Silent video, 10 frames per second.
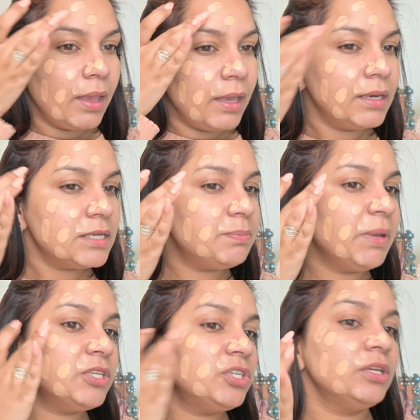It is
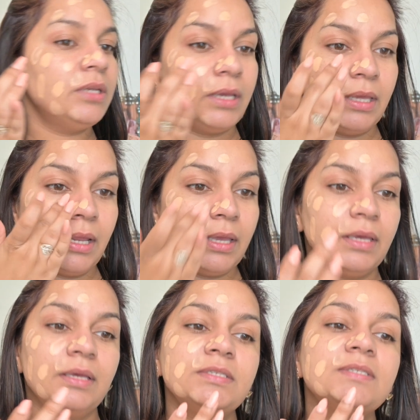mentioned it
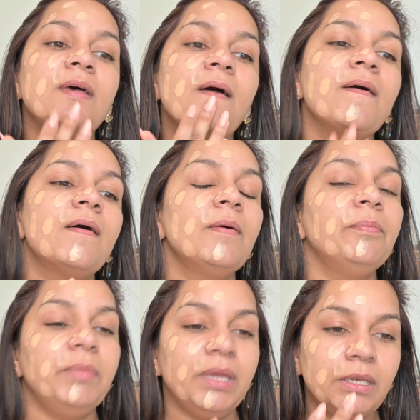is
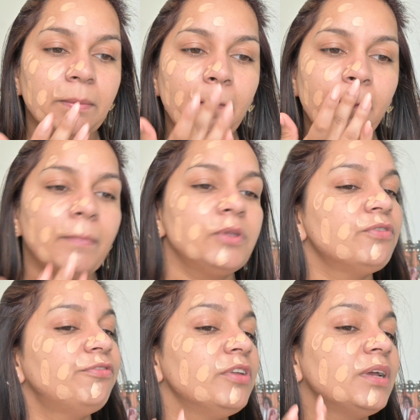medium to
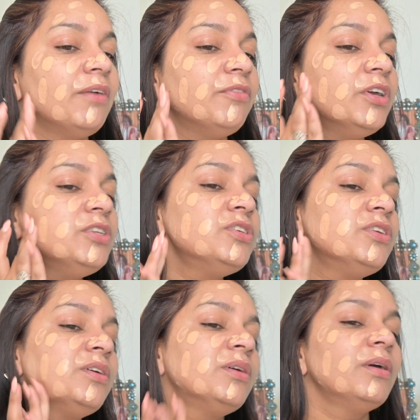full coverage.
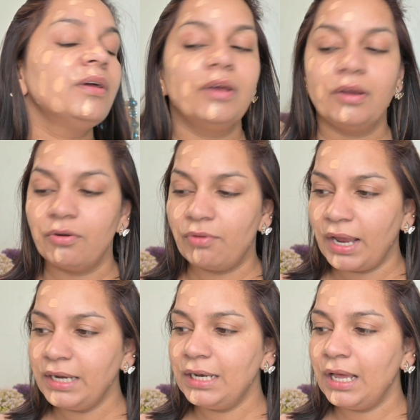
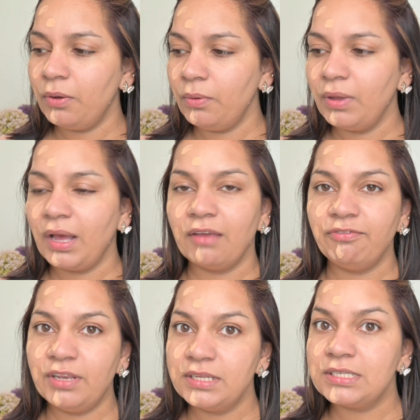Right now, I
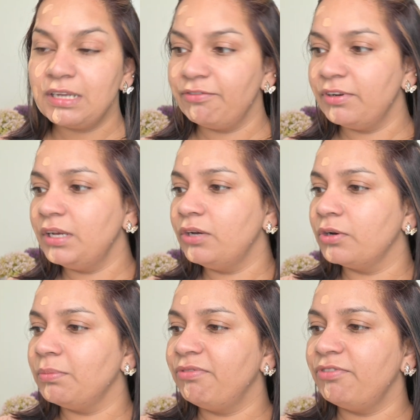feel it's definitely going
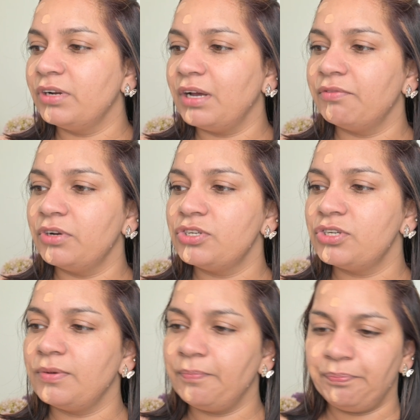to be full
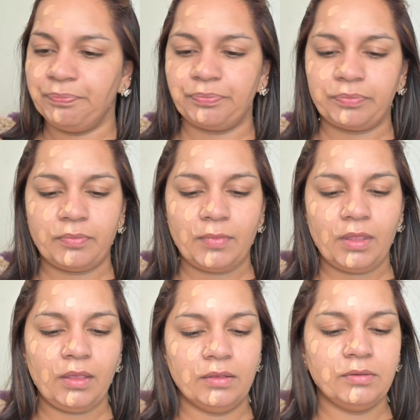coverage.
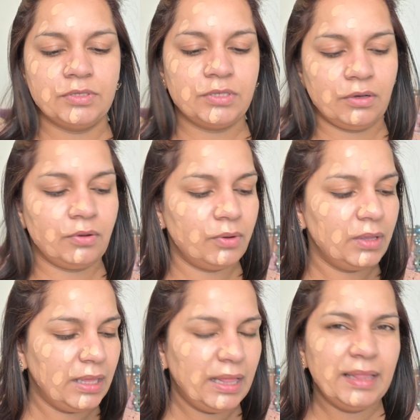So
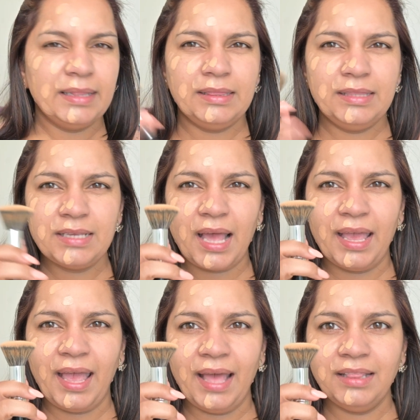I
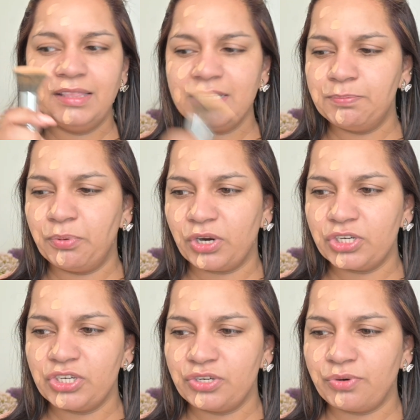had this
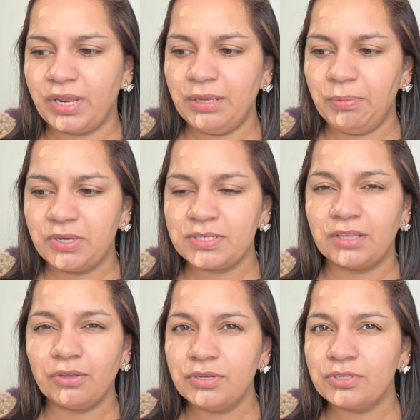brush ready because I
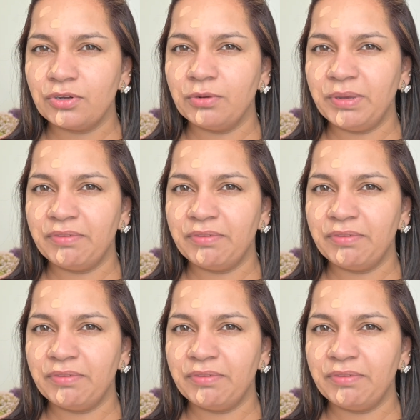thought it's going to be